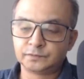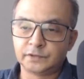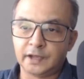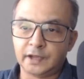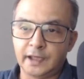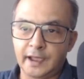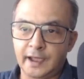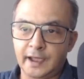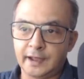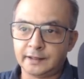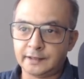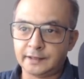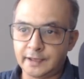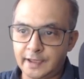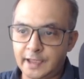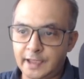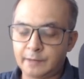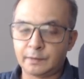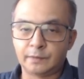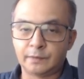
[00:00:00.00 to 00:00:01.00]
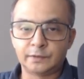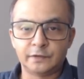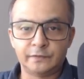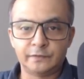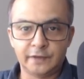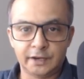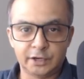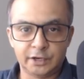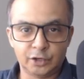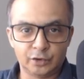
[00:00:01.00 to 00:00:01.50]
And the aim of the
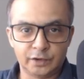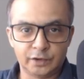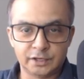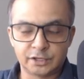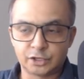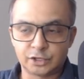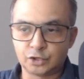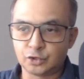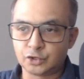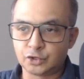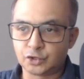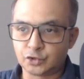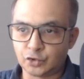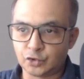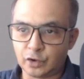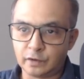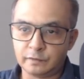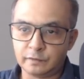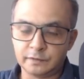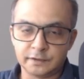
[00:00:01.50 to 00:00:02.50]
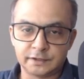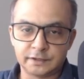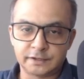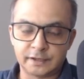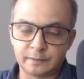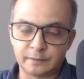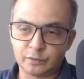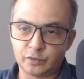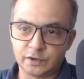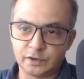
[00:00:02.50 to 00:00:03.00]
video is to solve
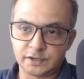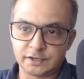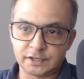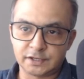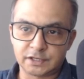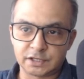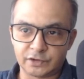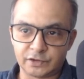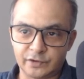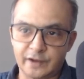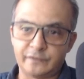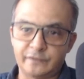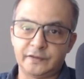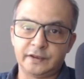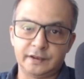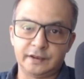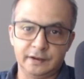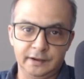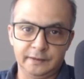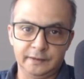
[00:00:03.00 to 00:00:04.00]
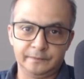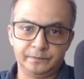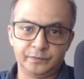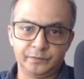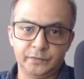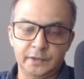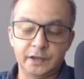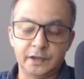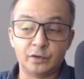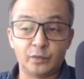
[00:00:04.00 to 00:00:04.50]
some questions graphically
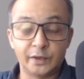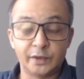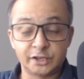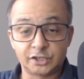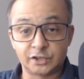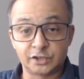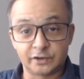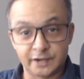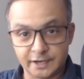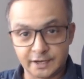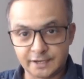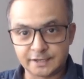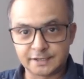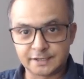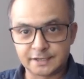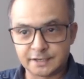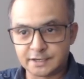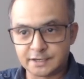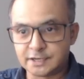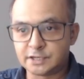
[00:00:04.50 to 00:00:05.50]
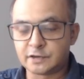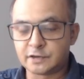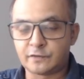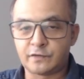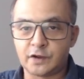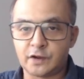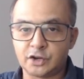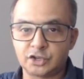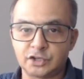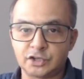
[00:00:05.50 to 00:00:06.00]
in which the greatest integer
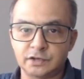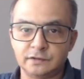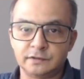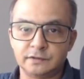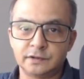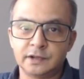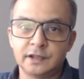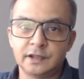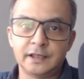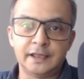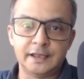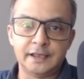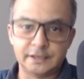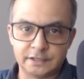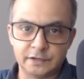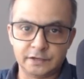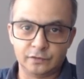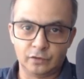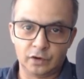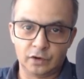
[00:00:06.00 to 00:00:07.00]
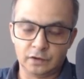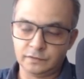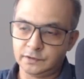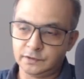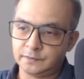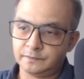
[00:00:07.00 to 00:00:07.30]
function is involved.